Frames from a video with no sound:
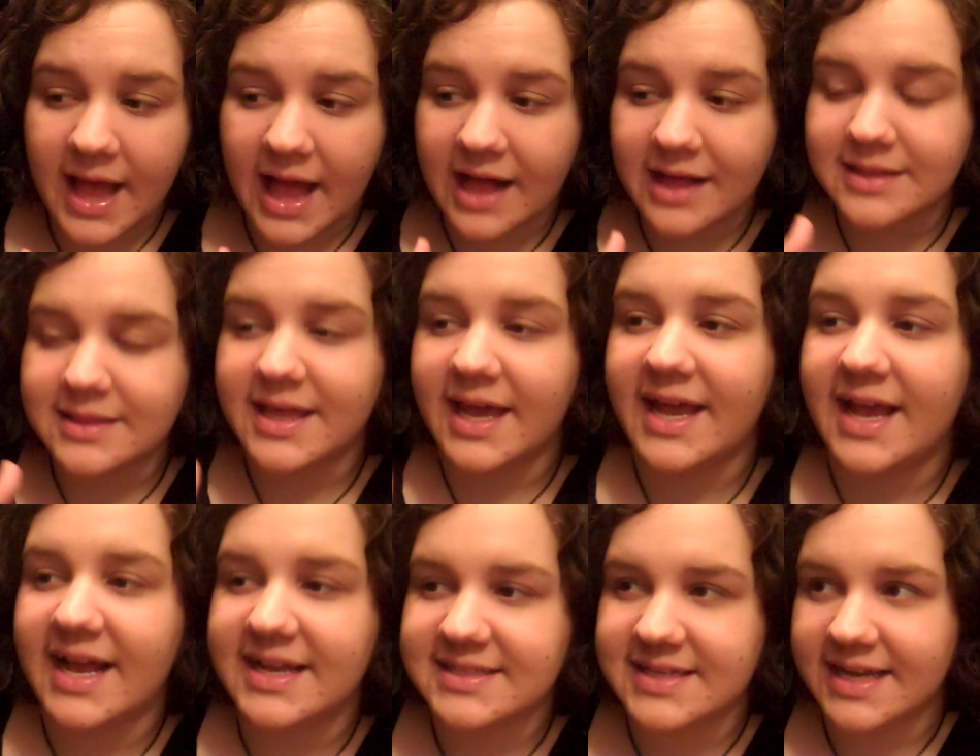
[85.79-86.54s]

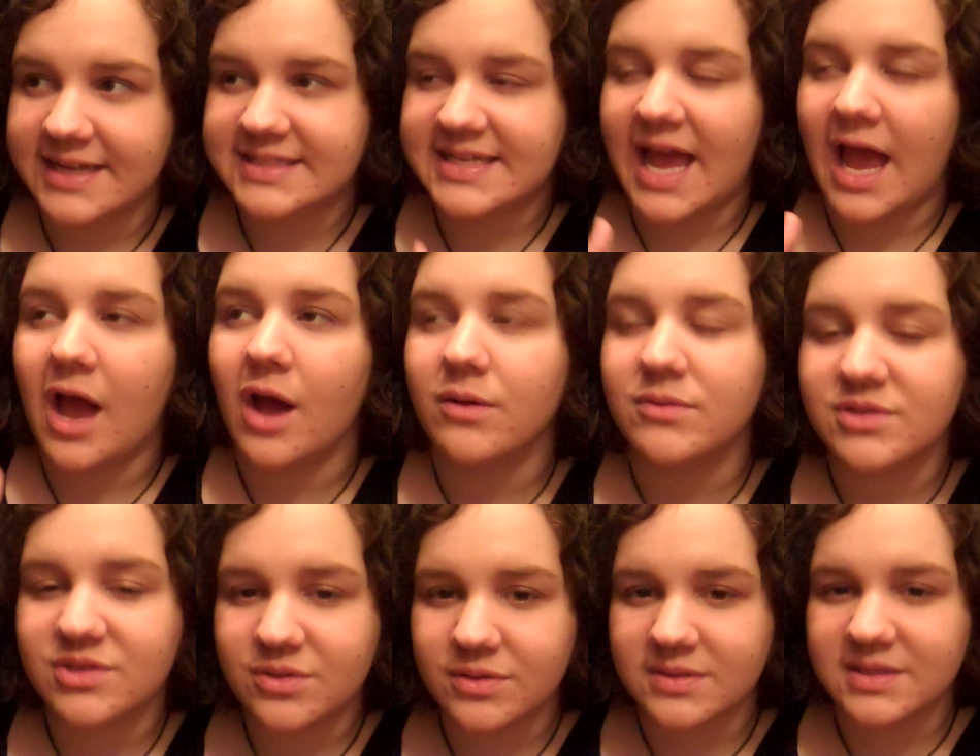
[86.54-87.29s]
LA as a
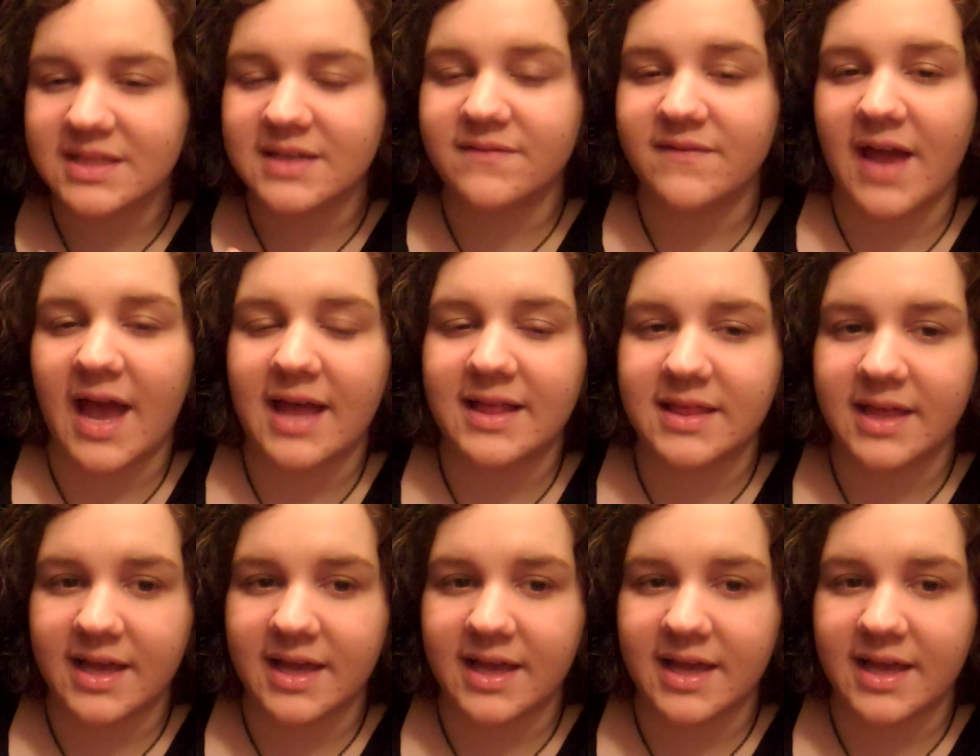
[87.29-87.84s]
town to live at.